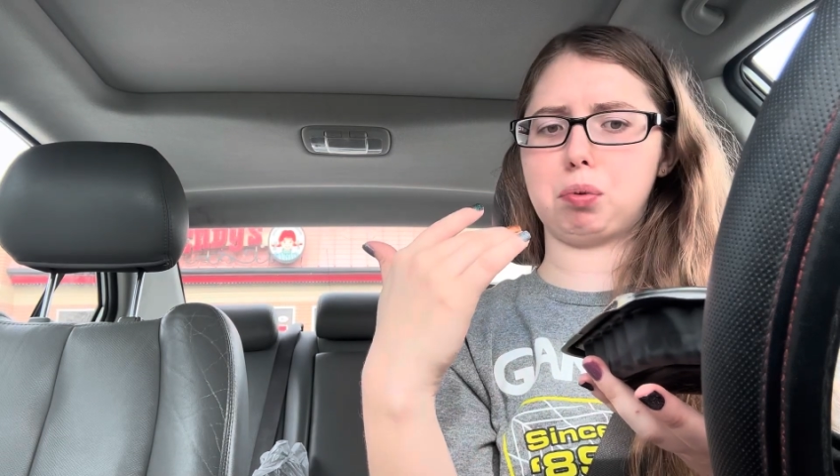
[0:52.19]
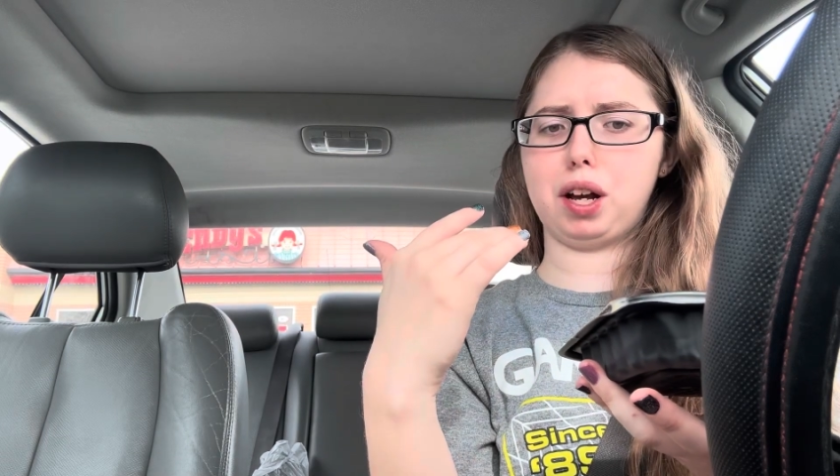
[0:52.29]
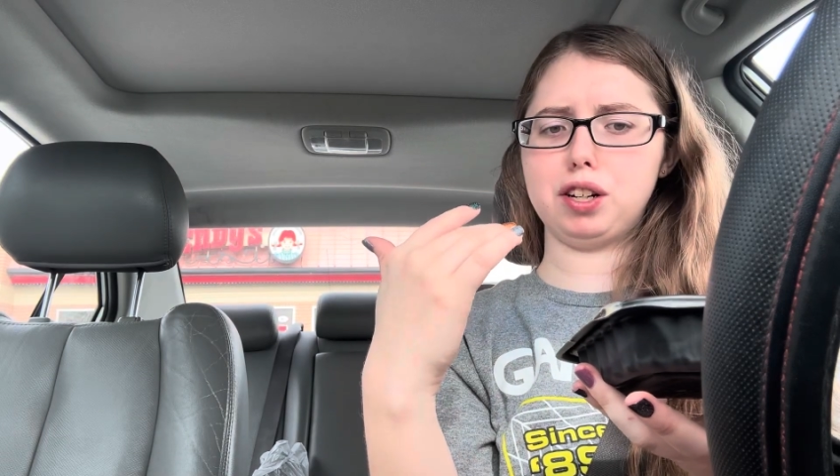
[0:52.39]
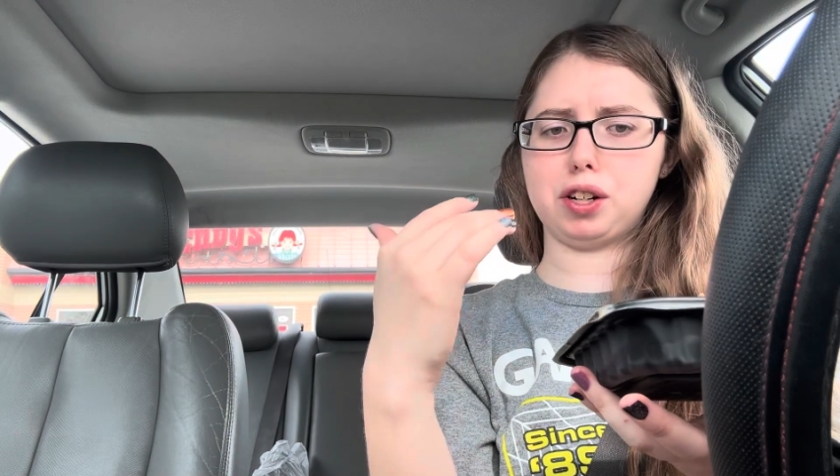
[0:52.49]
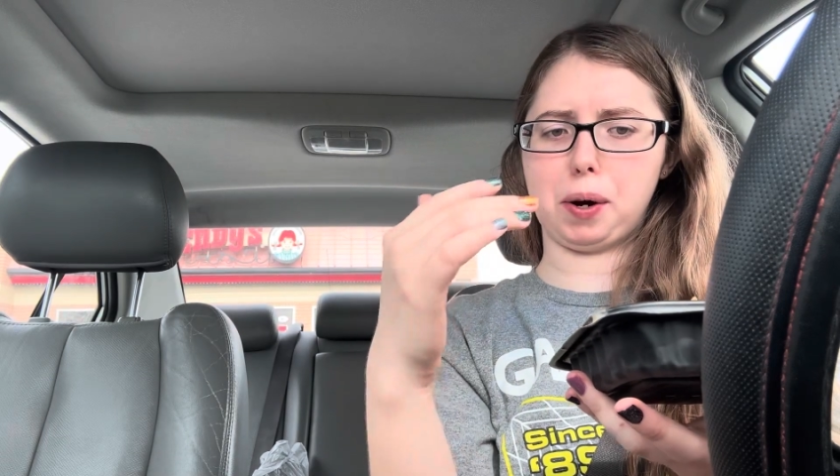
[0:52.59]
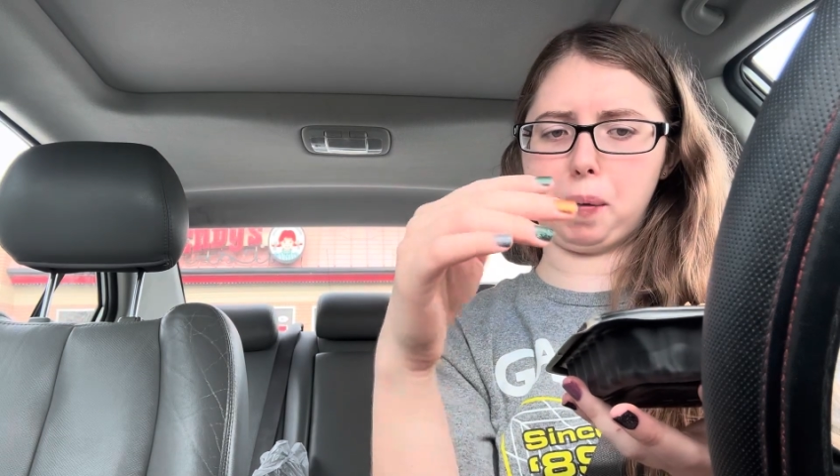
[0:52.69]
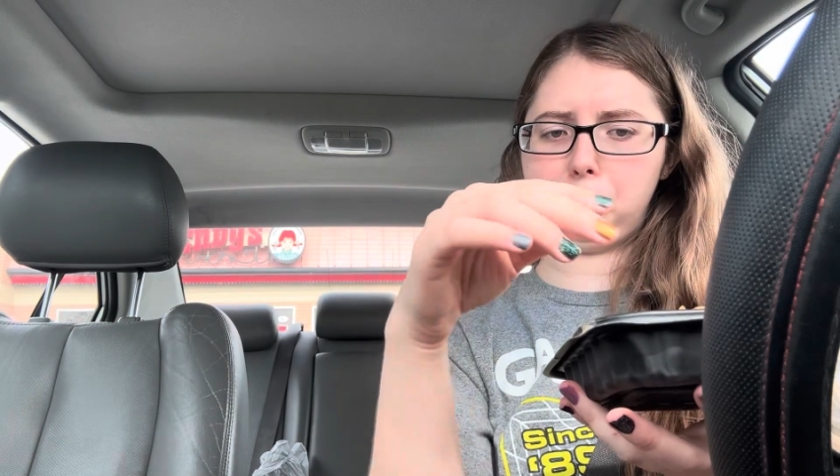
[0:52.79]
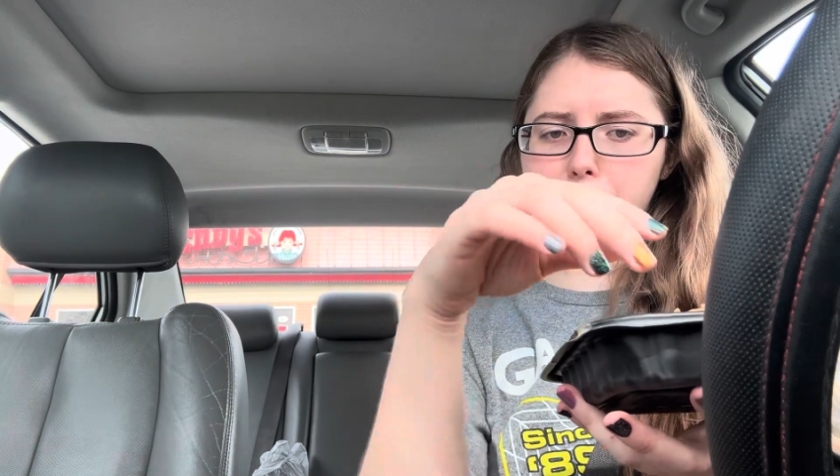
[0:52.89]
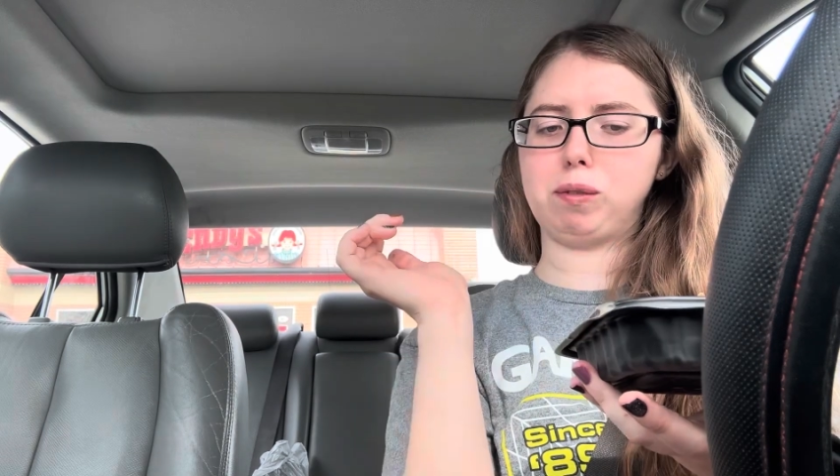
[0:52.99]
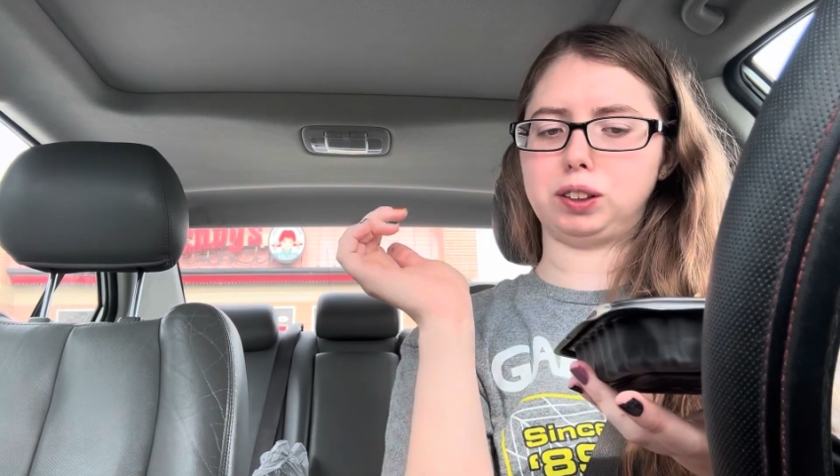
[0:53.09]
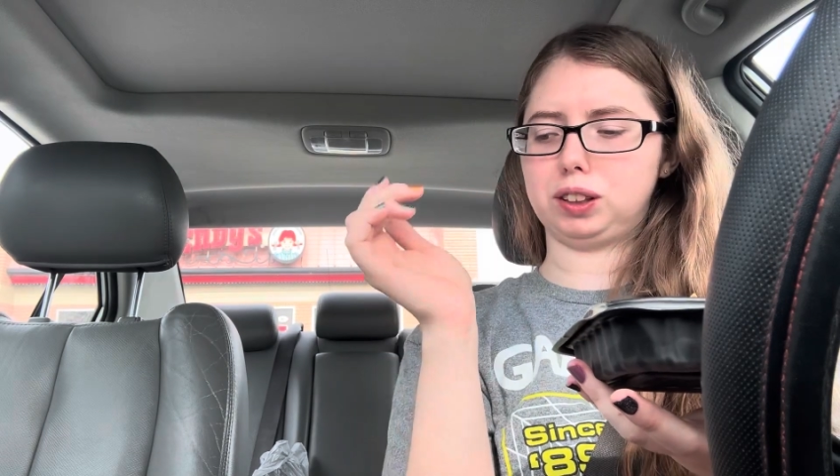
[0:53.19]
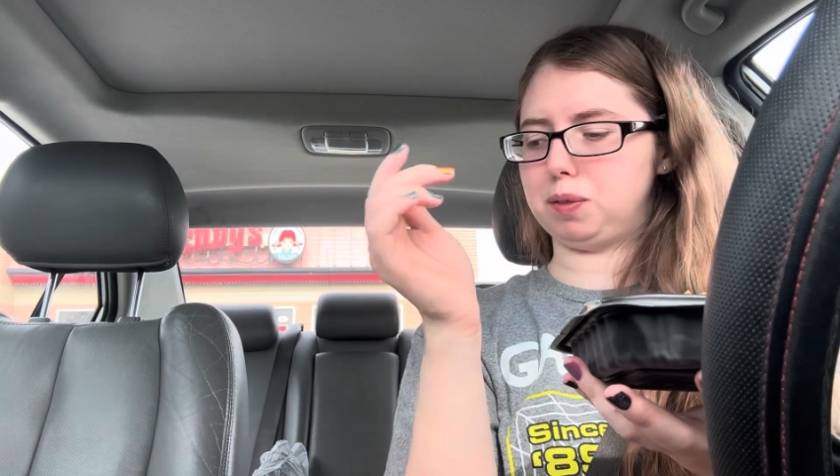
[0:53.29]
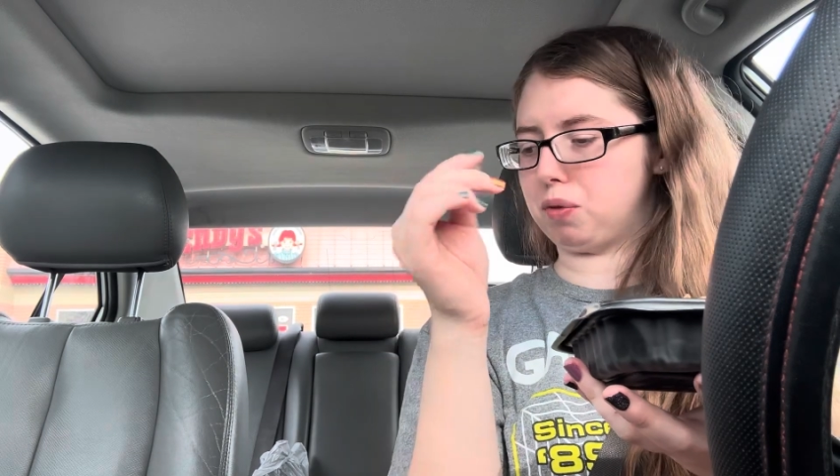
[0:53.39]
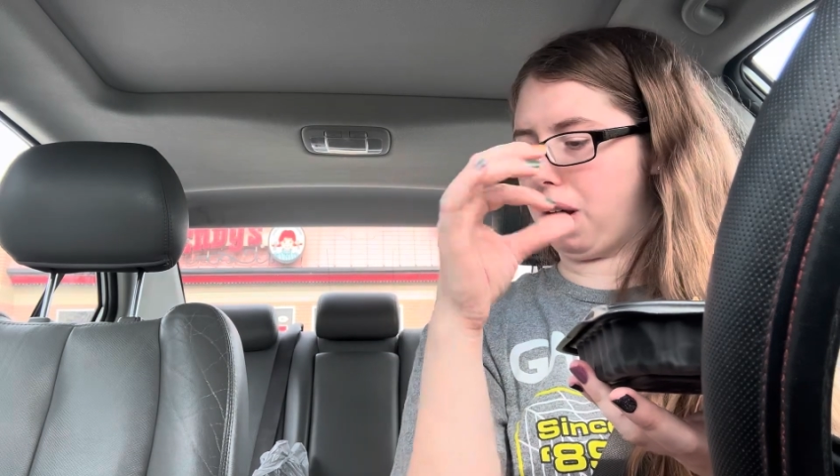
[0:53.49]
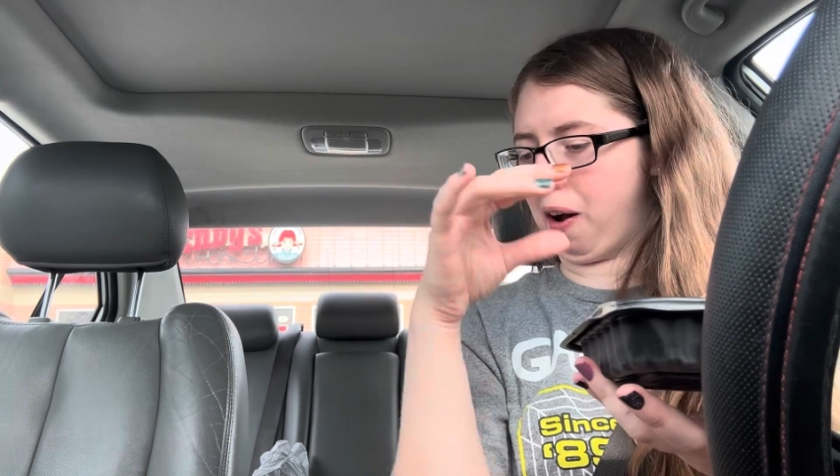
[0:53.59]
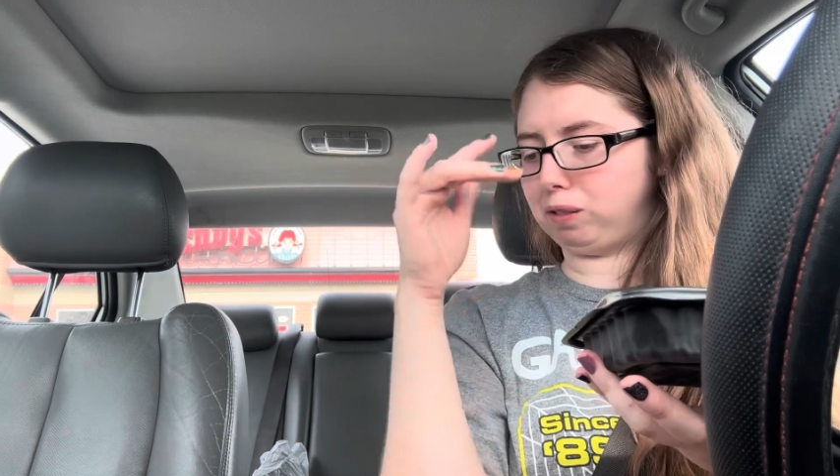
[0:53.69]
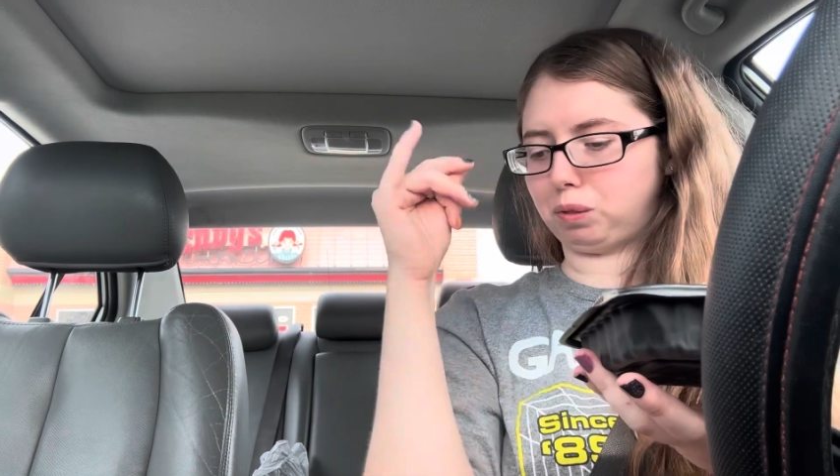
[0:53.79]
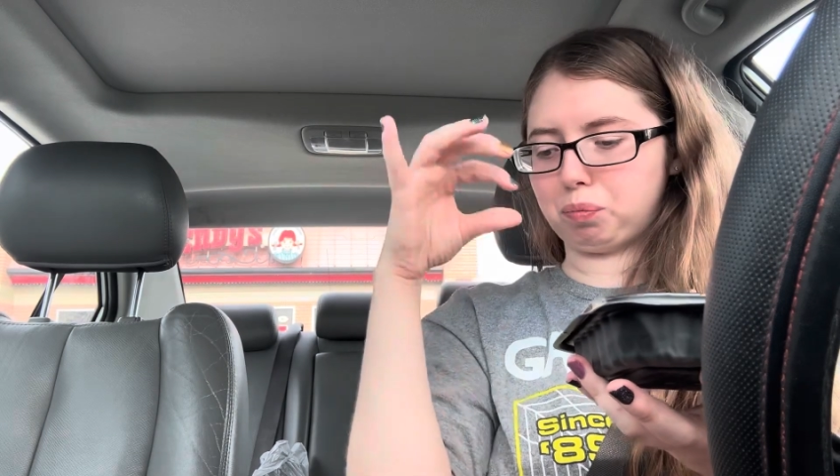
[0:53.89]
pleasure. Oh my god, yeah.